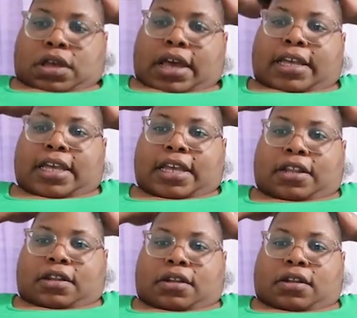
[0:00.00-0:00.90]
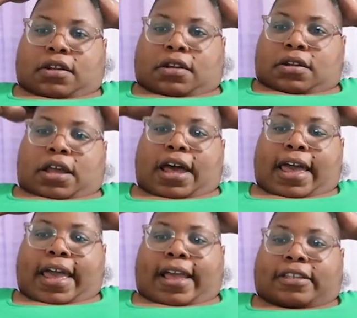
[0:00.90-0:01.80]
I
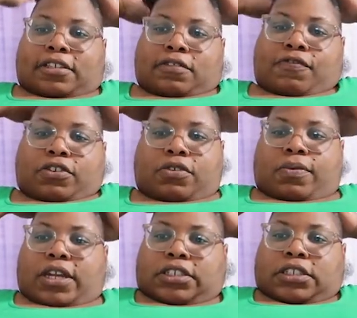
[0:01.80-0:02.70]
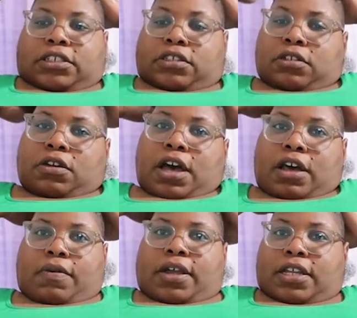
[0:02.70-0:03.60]
ask for directions to
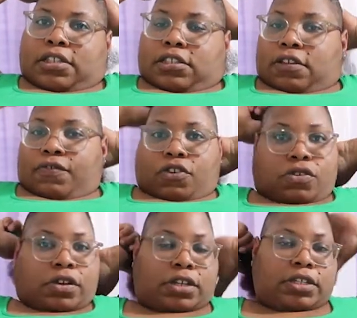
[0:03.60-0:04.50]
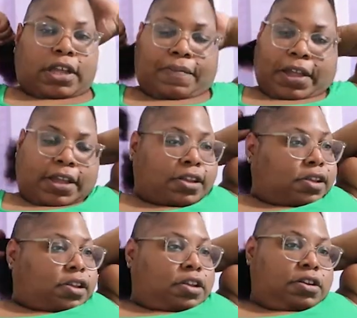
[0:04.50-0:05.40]
how do I get to Sephora, because I'm not,
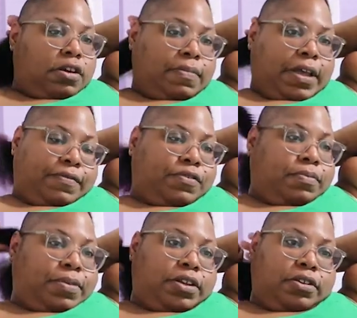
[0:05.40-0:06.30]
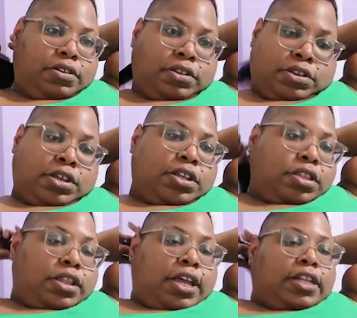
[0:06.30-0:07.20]
you know, I'm not from here.
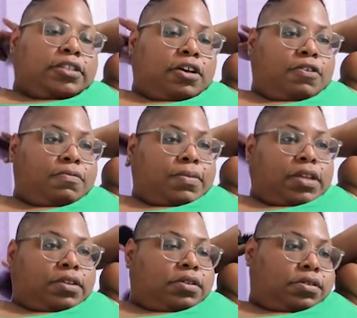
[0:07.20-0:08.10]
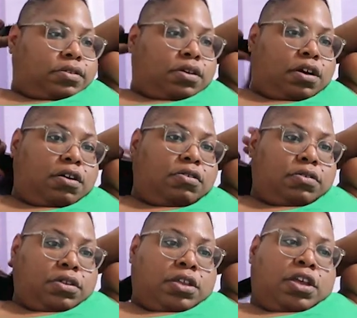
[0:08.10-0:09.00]
The lady told me,
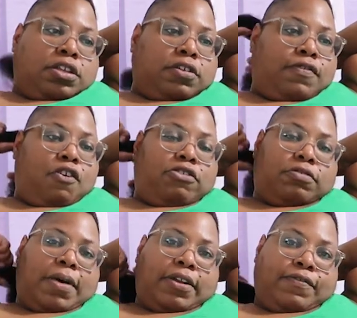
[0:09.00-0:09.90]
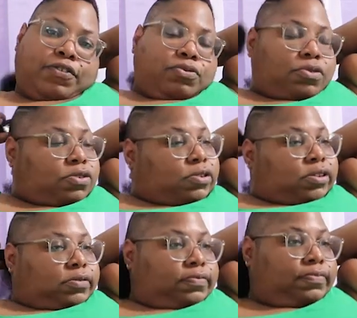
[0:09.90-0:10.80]
oh, Sephora is by the food court.